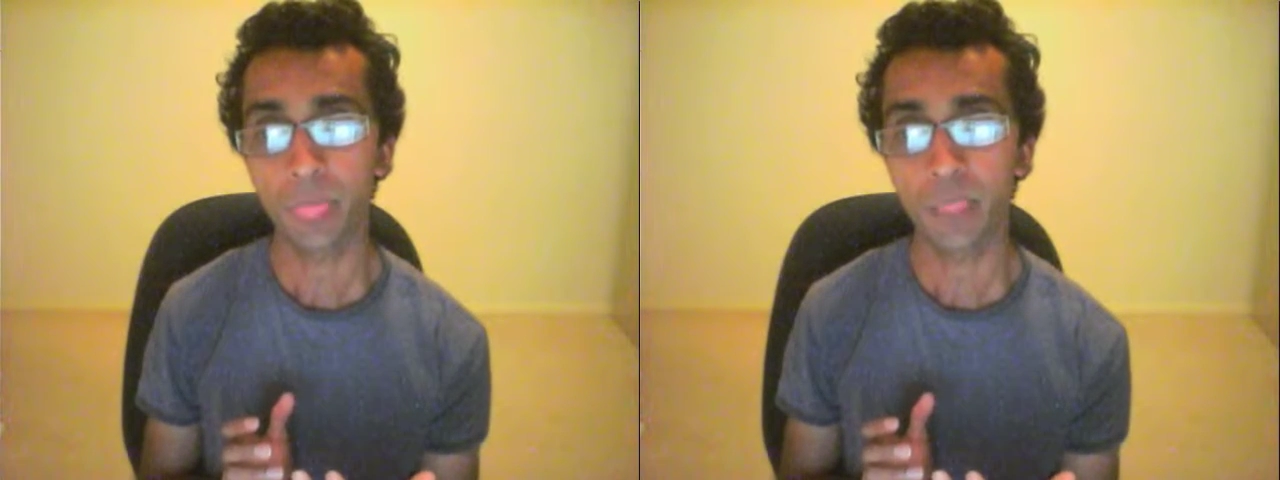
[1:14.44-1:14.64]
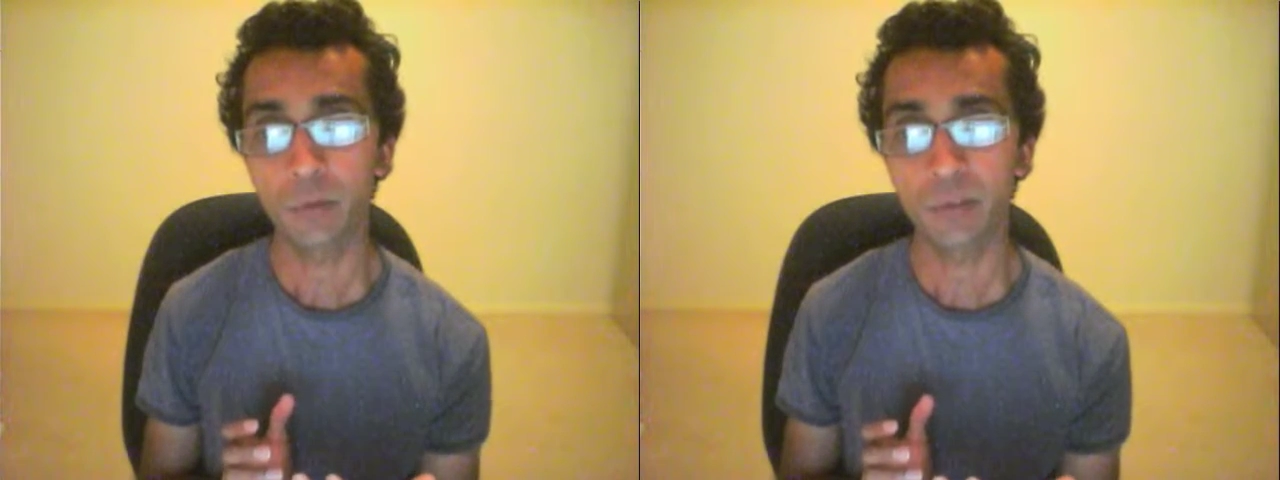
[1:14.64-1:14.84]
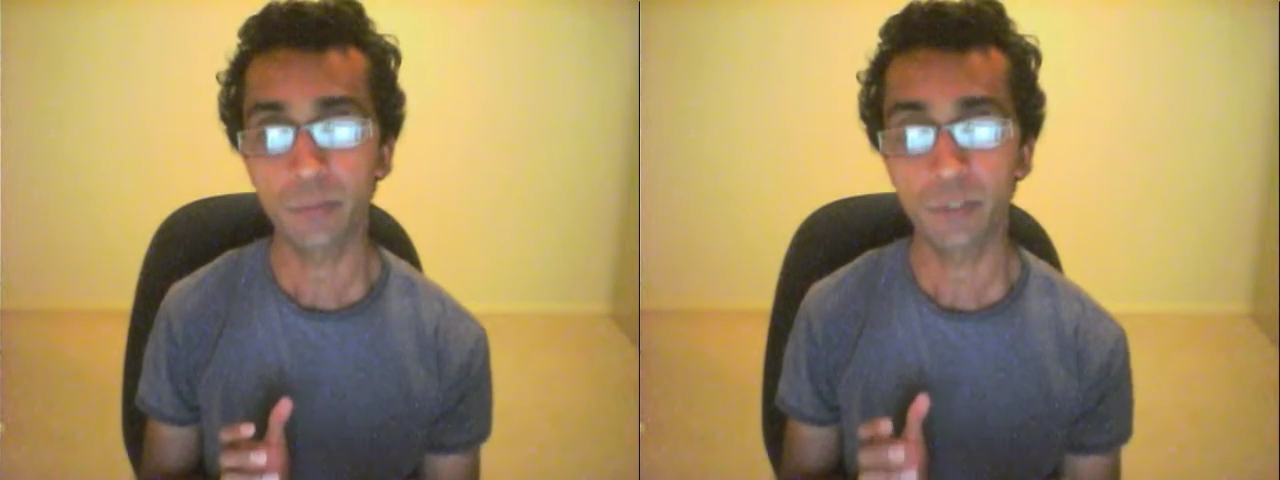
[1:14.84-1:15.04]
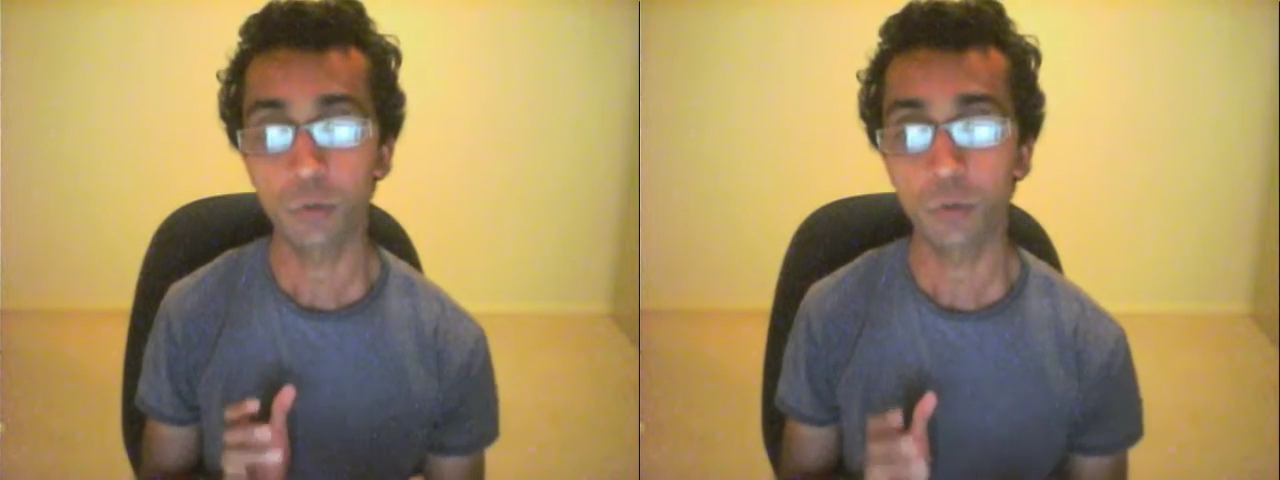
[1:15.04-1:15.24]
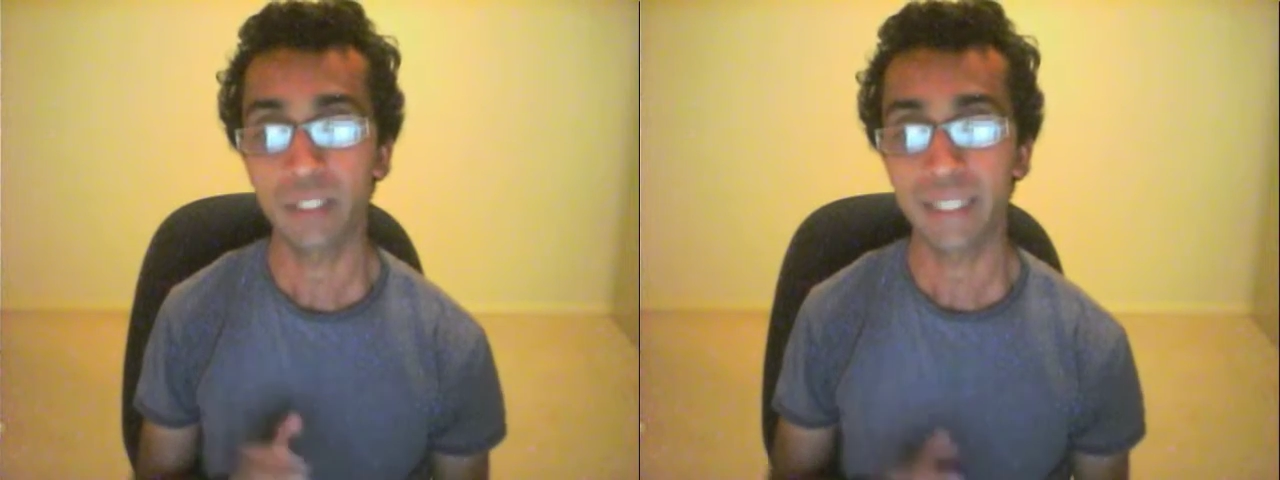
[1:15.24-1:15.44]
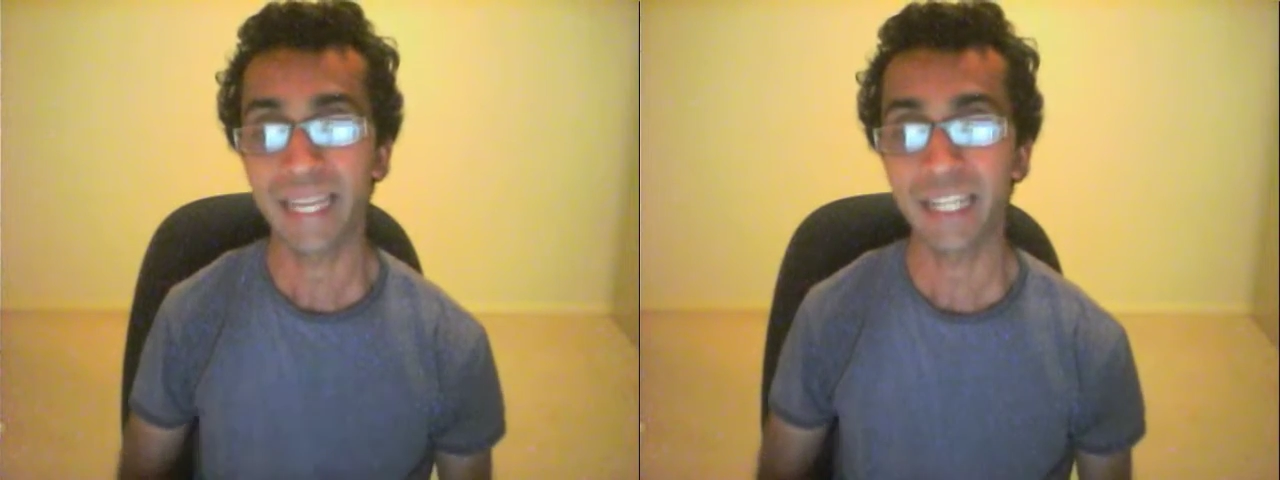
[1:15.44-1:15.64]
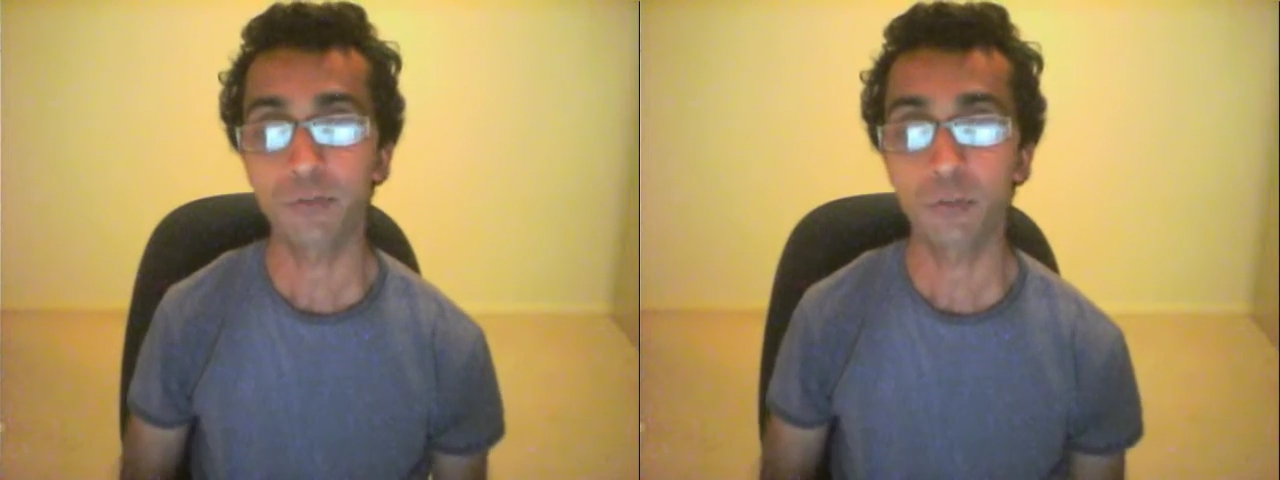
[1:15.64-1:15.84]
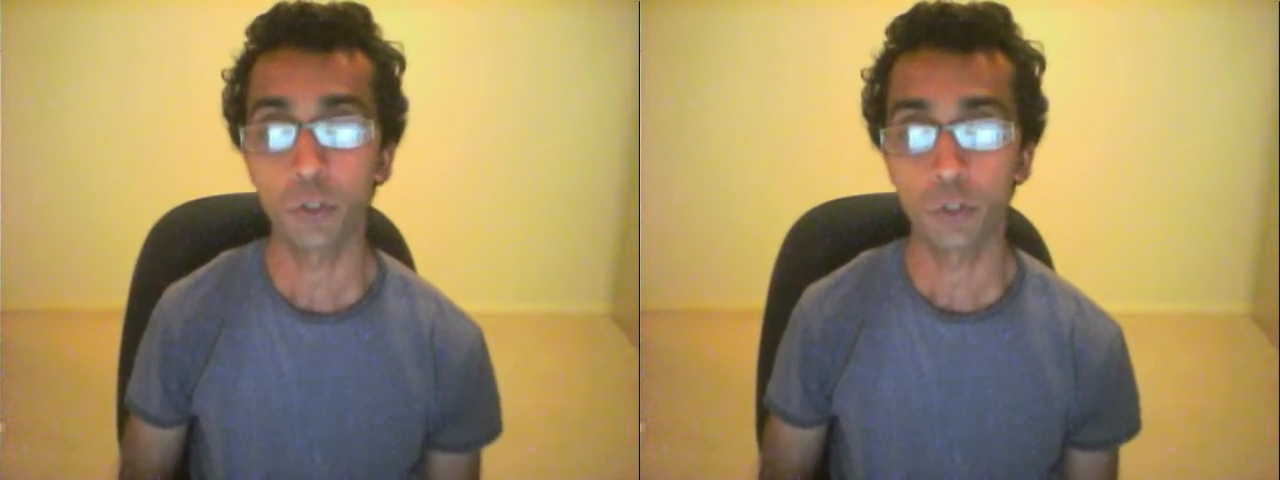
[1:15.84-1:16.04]
something called the
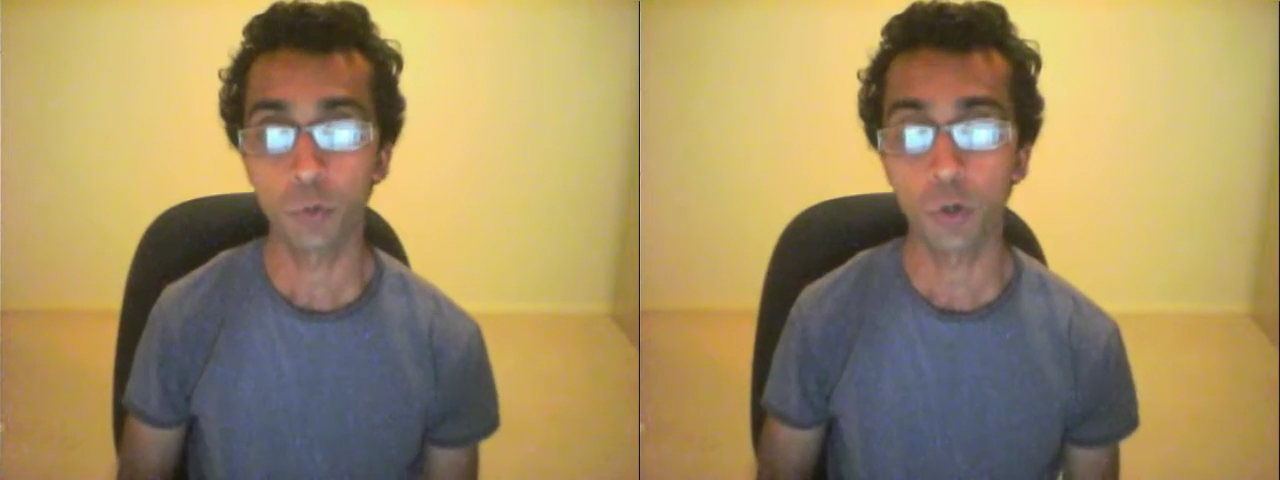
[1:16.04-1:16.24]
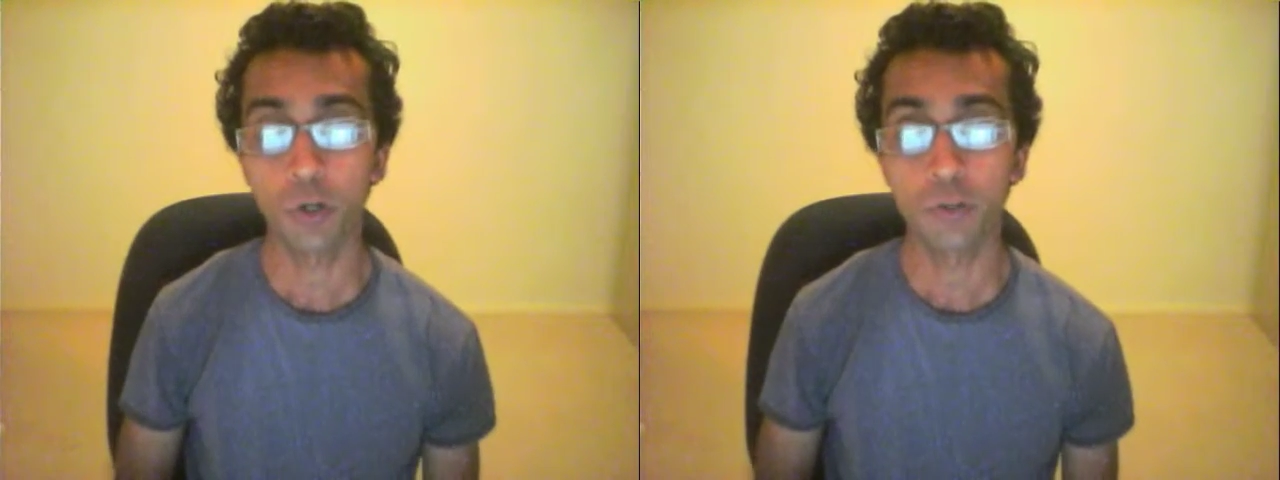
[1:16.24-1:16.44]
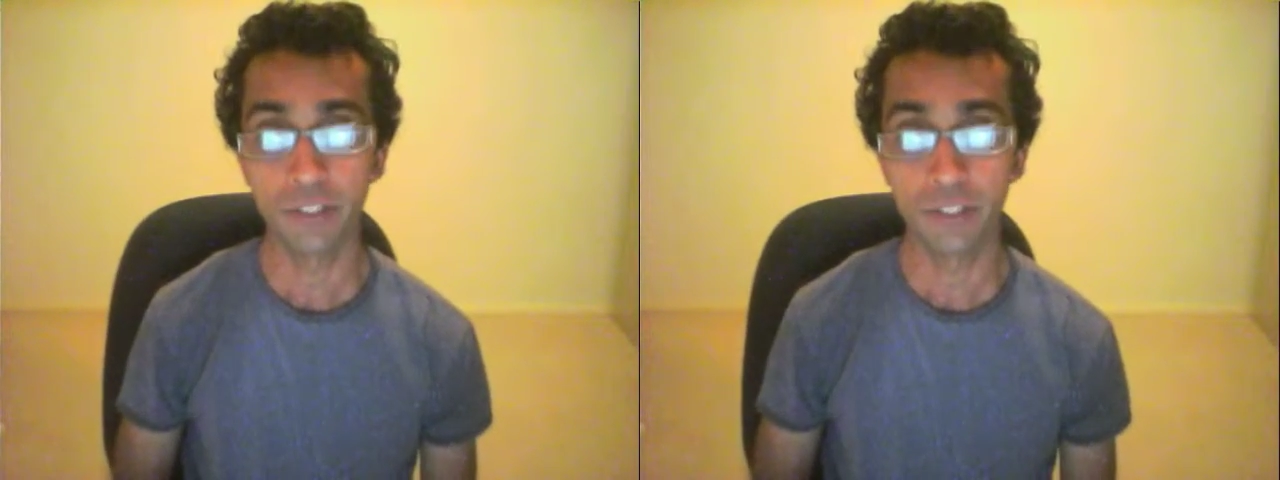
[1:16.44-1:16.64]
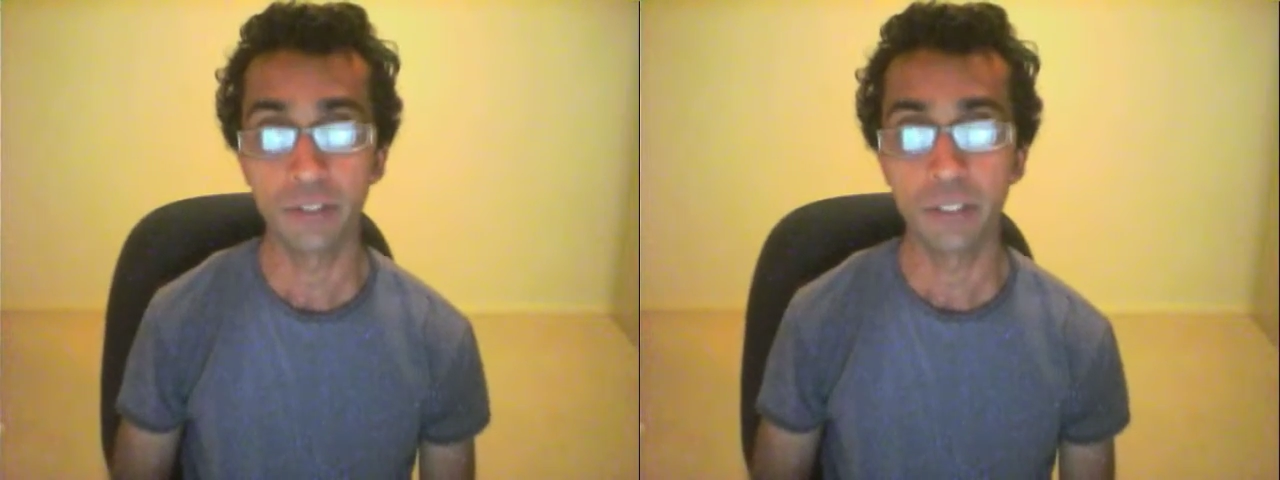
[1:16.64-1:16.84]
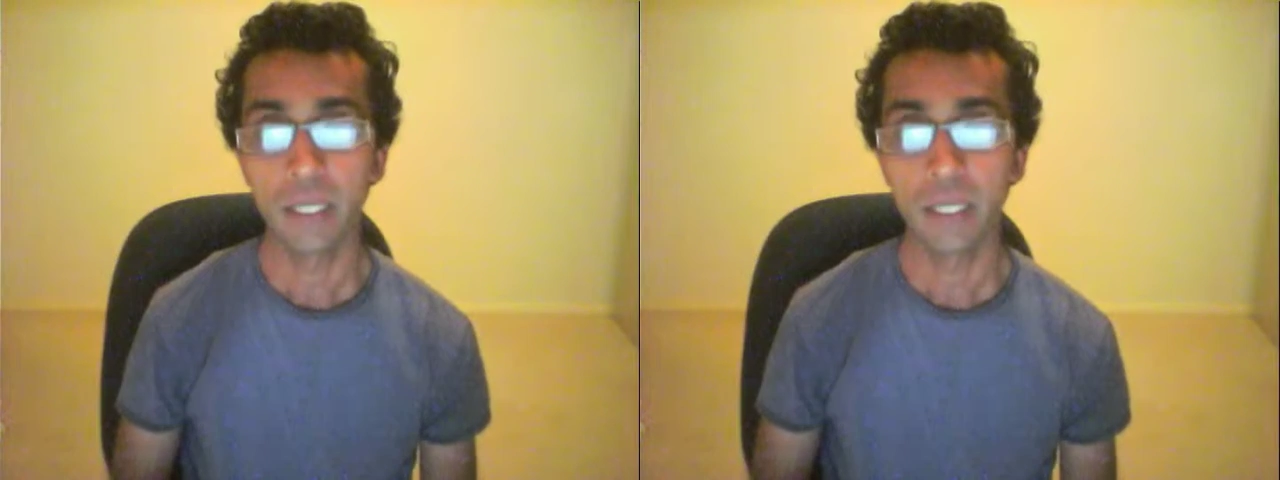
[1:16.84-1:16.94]
CashFlow Quadrant,